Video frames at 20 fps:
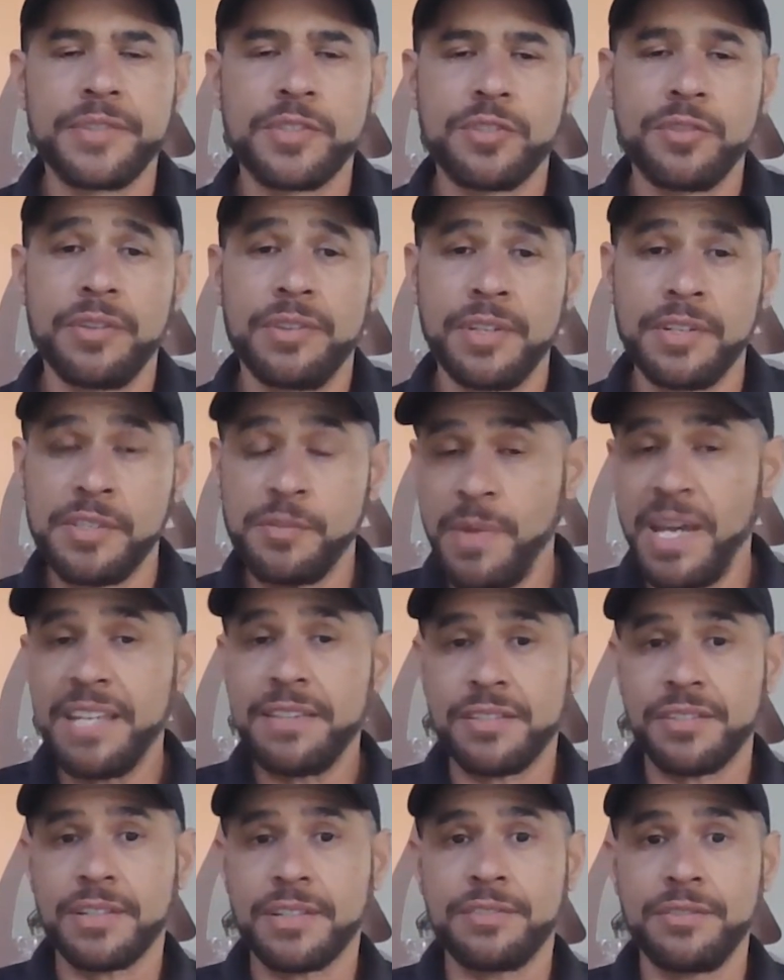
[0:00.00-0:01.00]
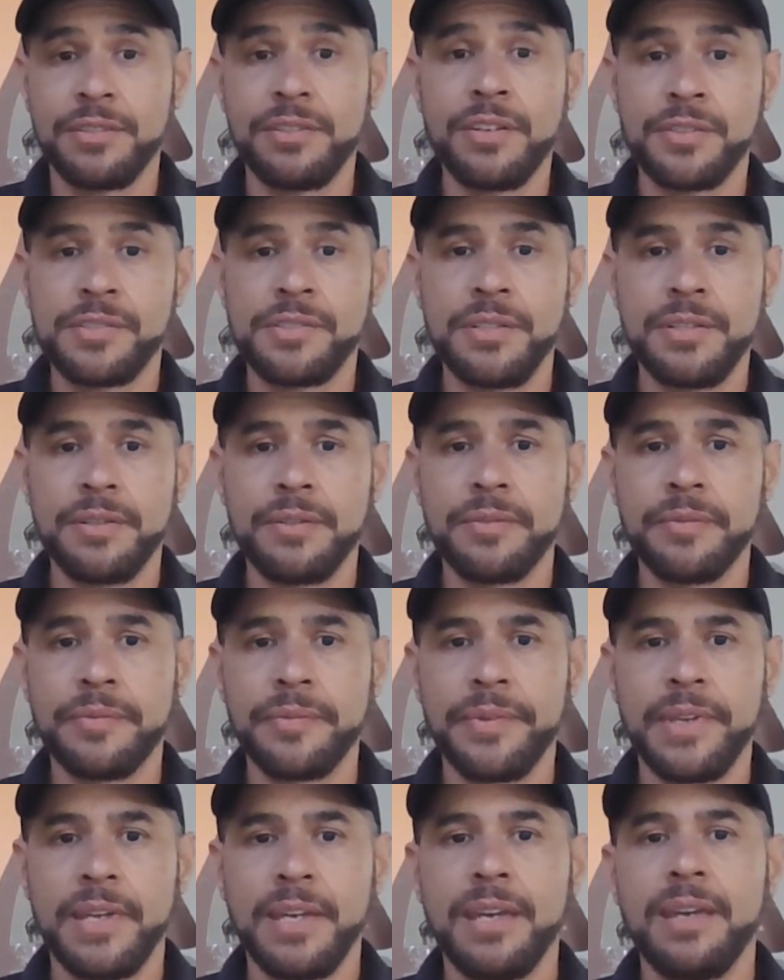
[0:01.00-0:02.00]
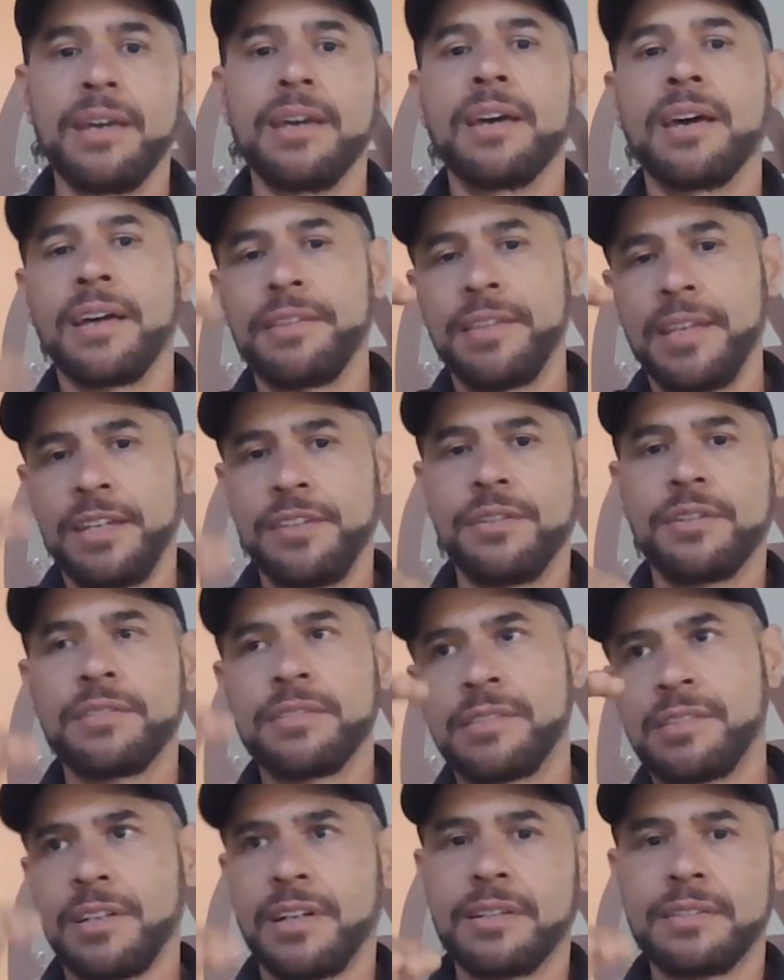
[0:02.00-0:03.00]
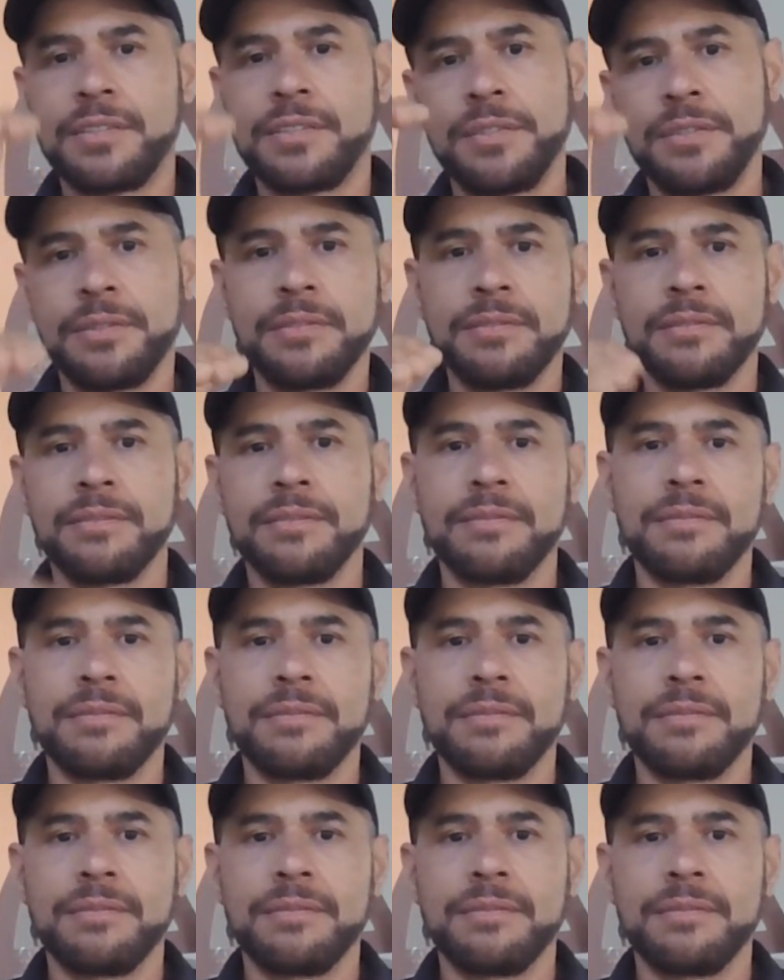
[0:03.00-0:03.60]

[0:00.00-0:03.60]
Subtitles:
So there's matrix on those too. And then you can start to